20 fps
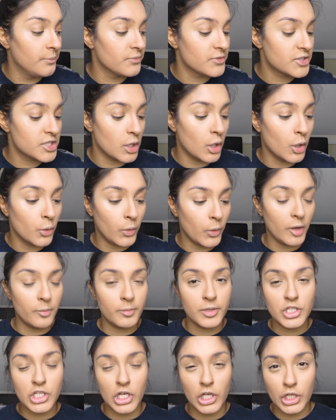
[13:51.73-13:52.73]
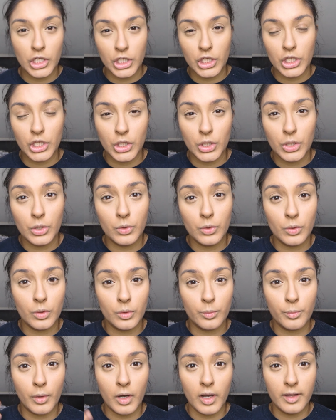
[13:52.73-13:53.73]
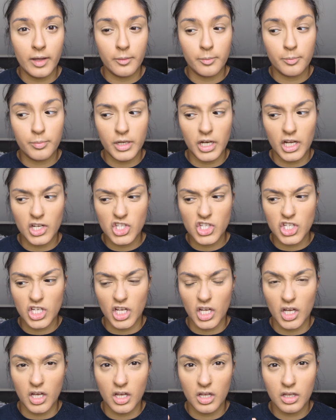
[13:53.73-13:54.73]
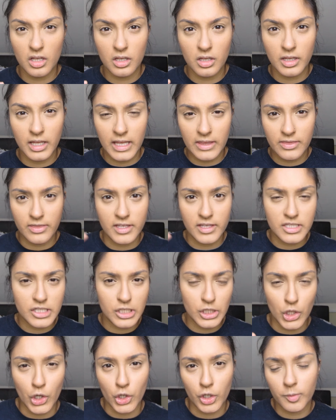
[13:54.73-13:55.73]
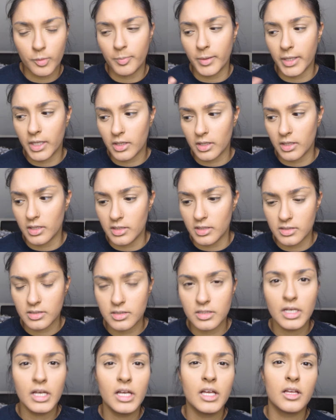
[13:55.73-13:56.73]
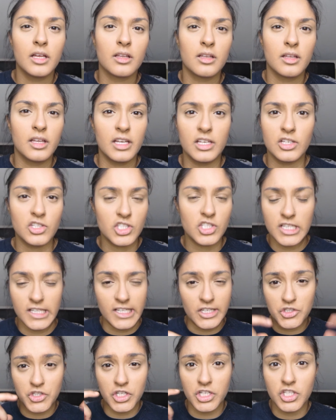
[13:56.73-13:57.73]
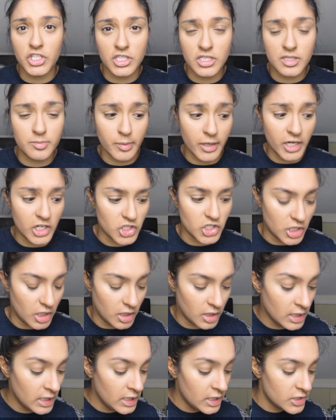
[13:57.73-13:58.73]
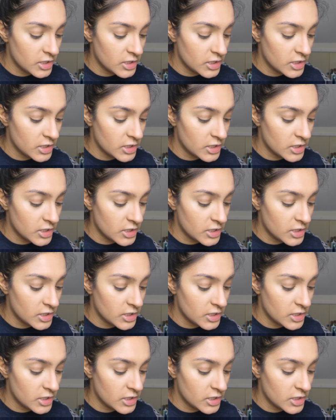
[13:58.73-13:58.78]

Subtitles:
so I won't be showing you my blusher in this look because it's literally just blusher.